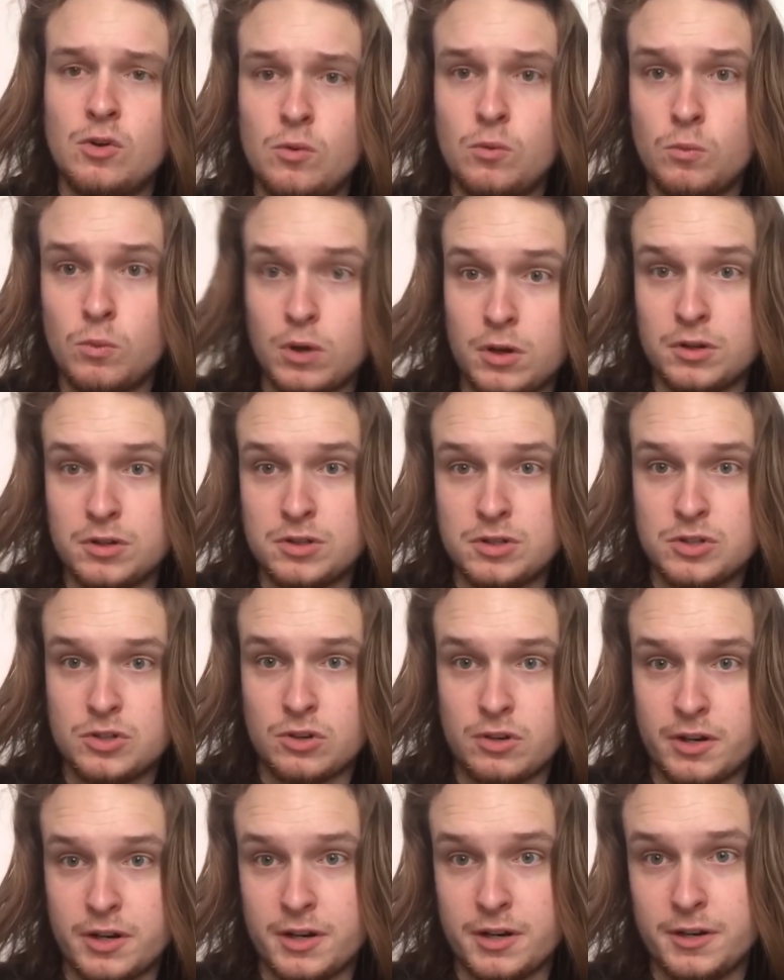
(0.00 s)
1
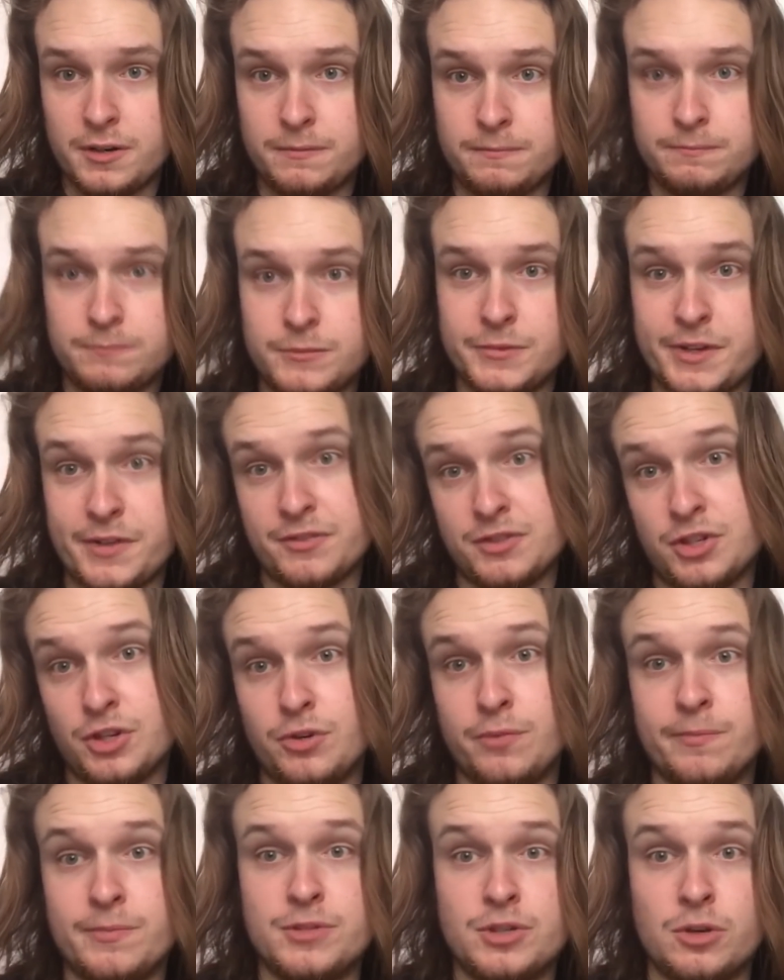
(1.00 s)
striker, and we have
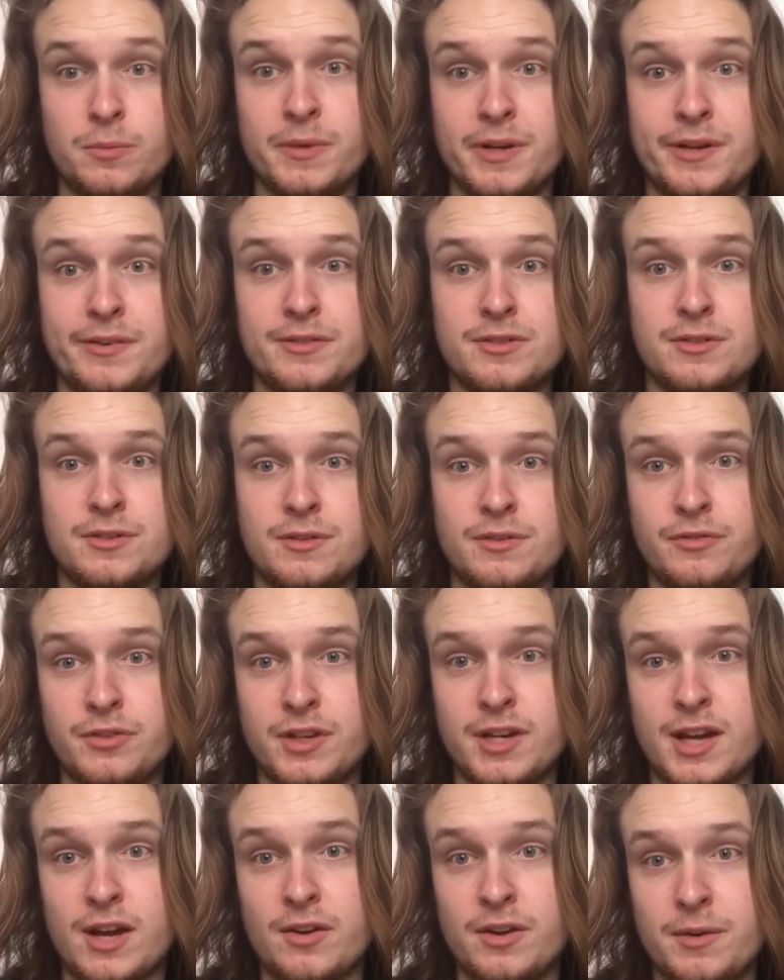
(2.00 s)
2 Tommies, if you
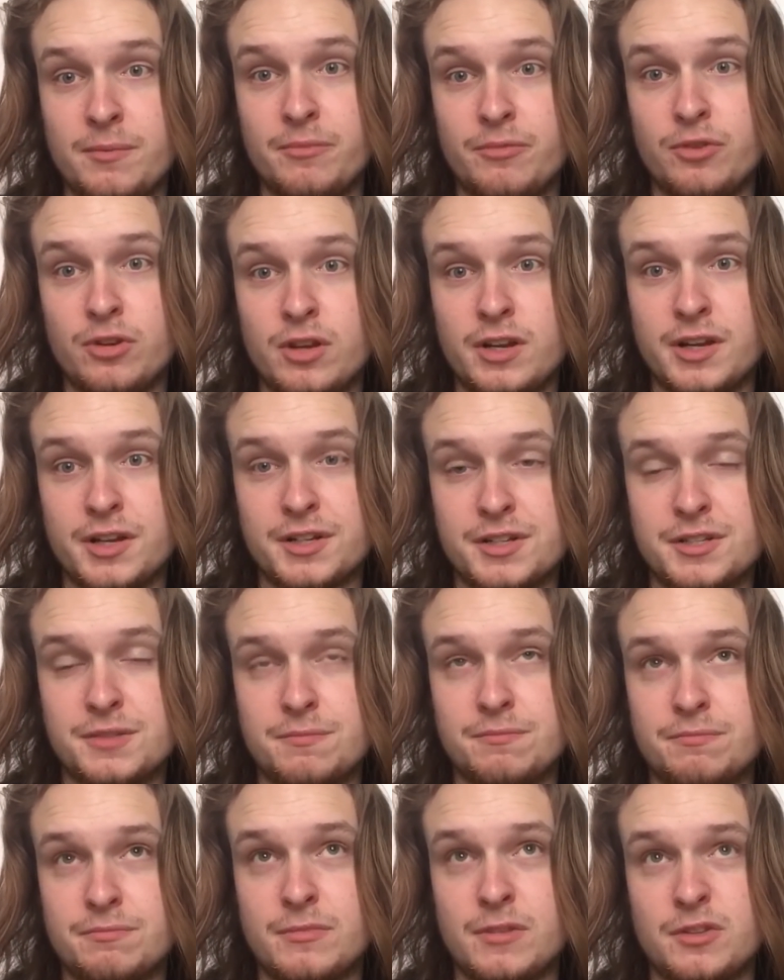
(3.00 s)
count him, for the next,
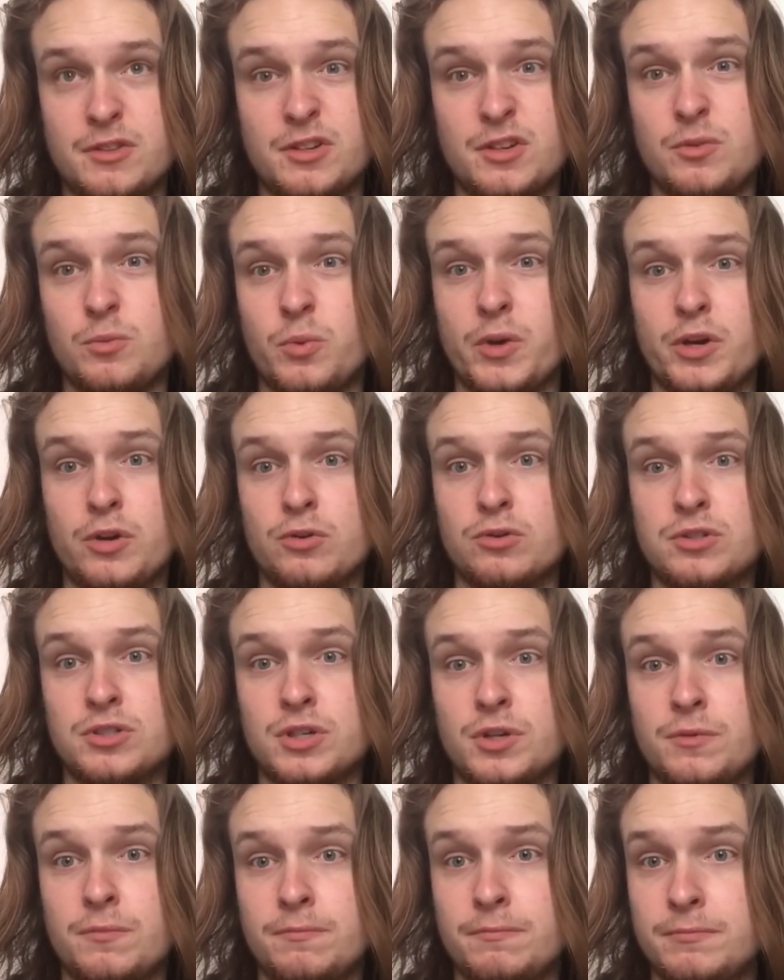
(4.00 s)
week or
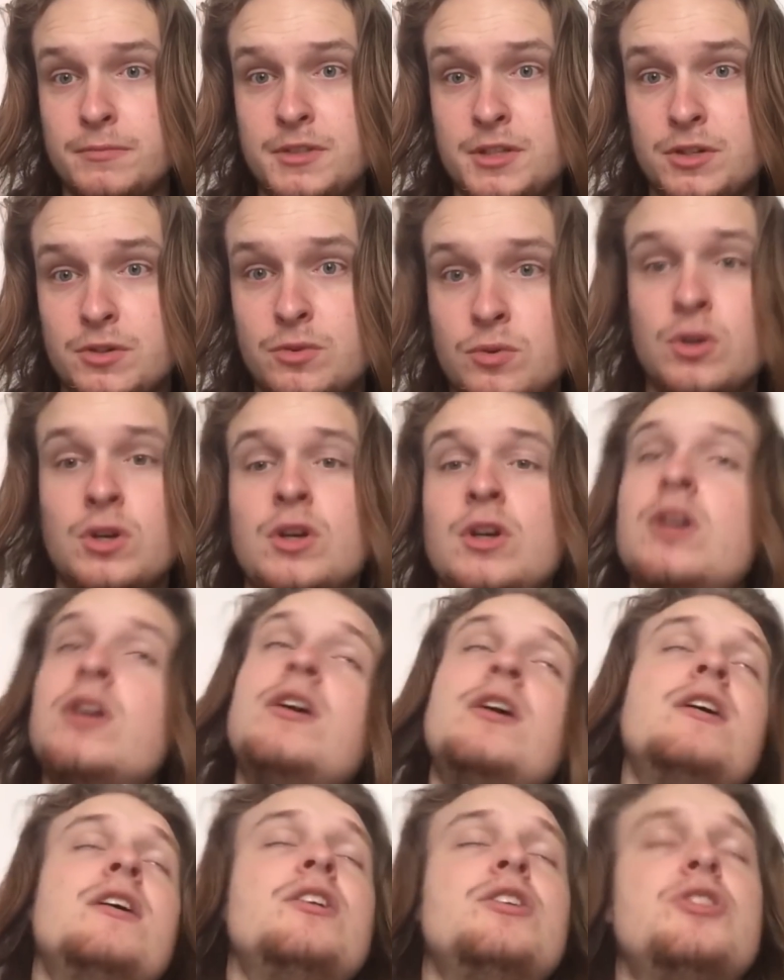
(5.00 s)
so until
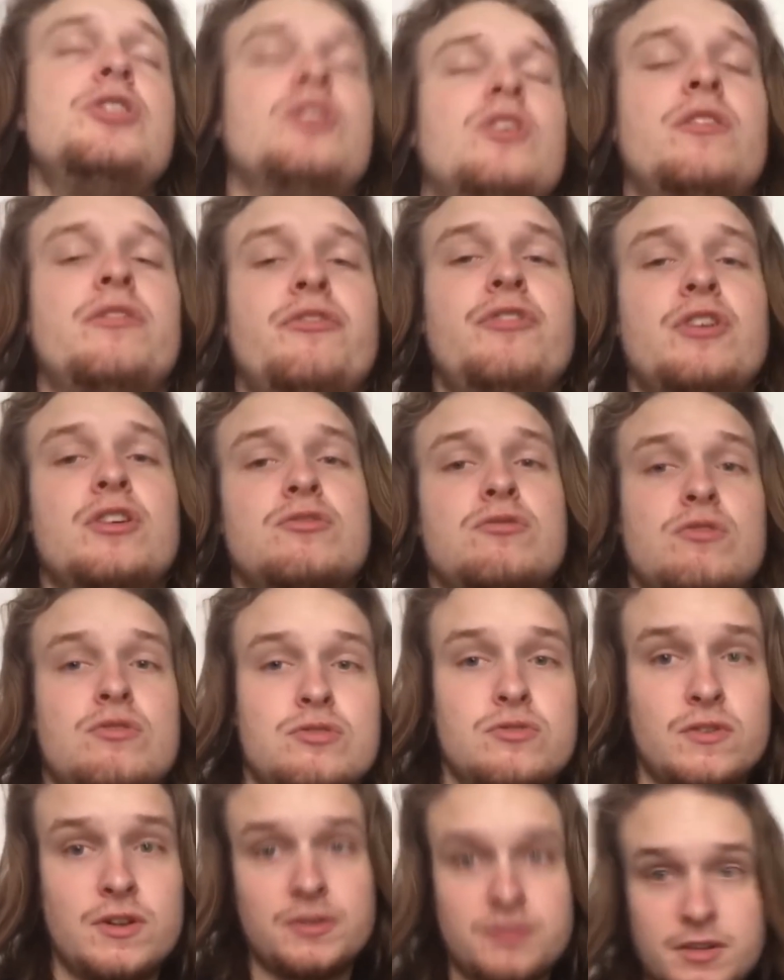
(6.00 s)
July 1st rolls
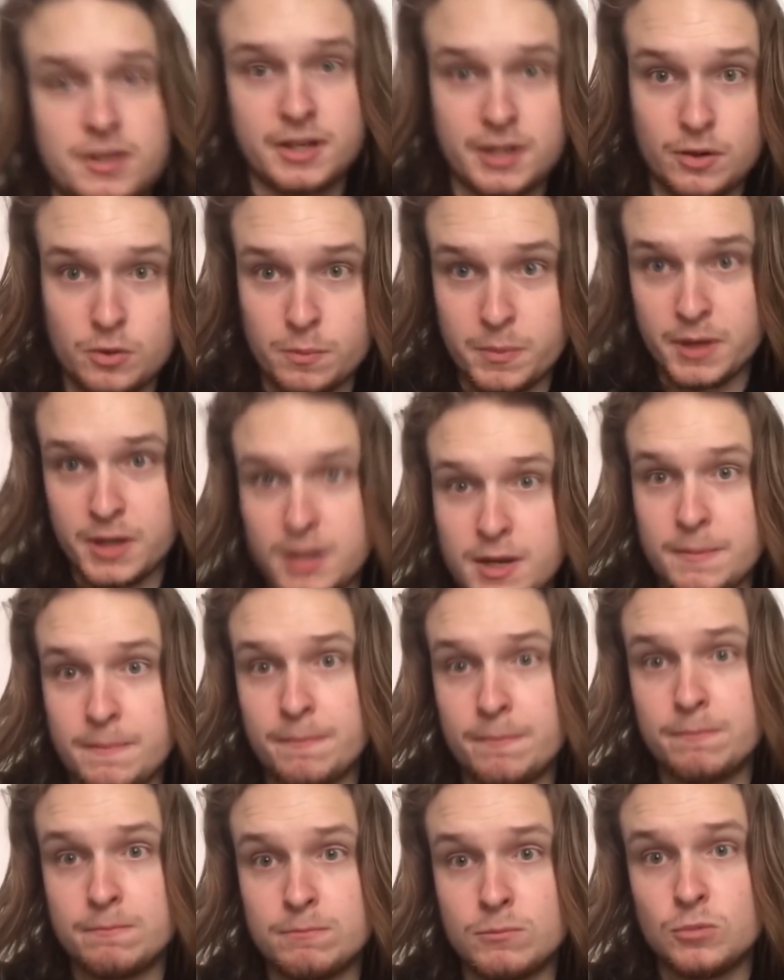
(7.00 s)
around. Then he'll be
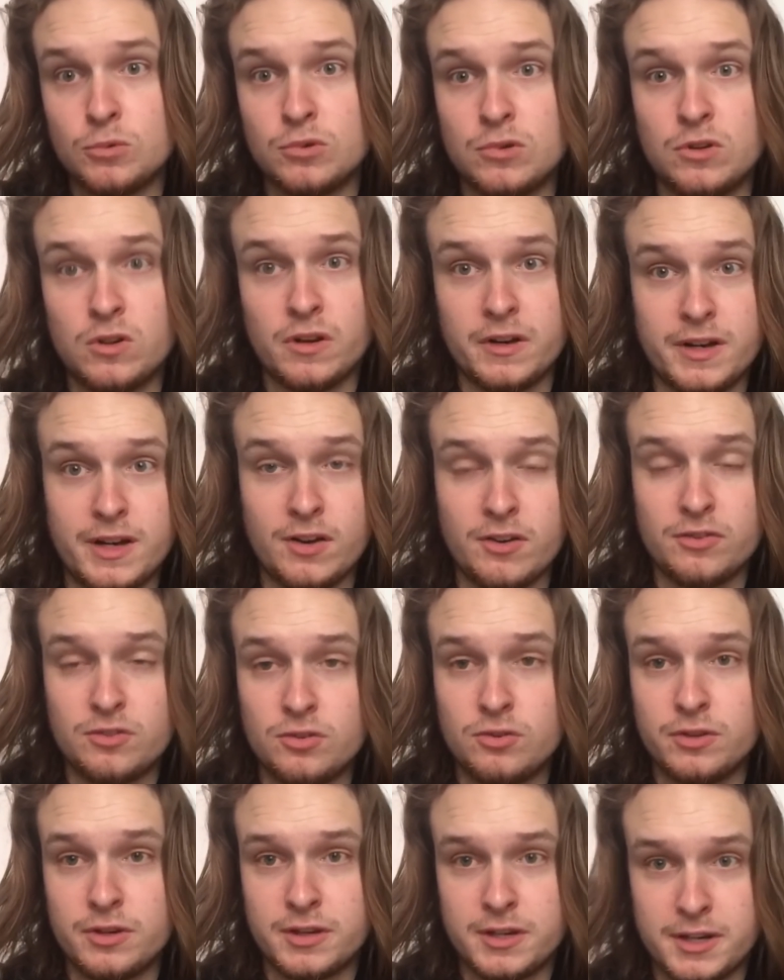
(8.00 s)
more than likely out the
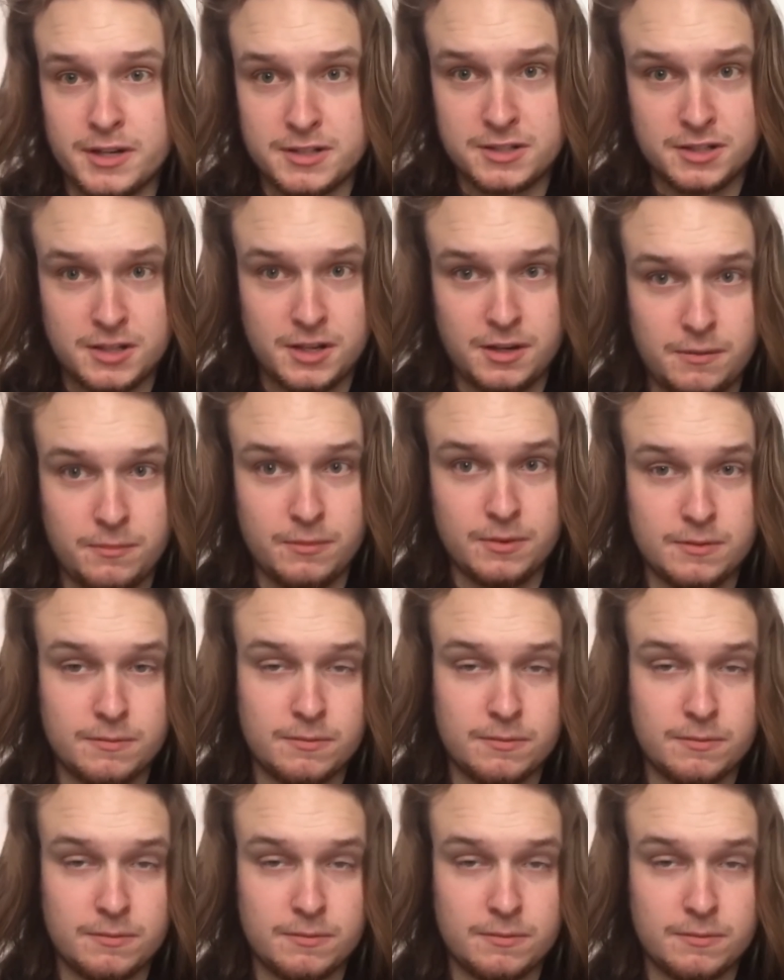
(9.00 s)
door in case he